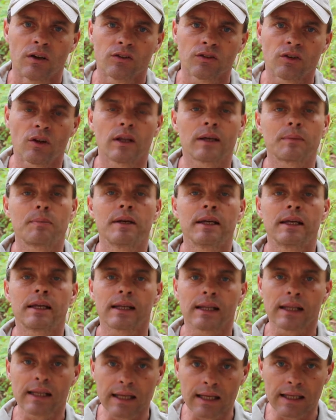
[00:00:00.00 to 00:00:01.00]
so that it can be
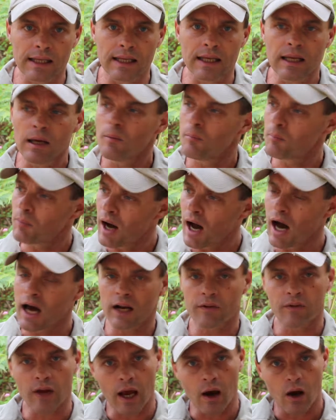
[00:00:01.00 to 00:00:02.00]
clearly
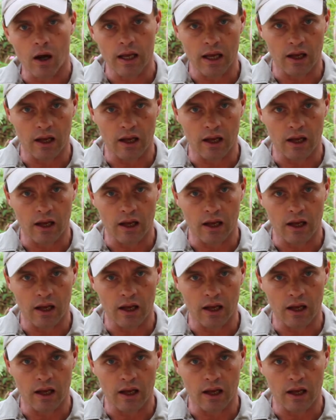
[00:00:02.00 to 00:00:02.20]
part of our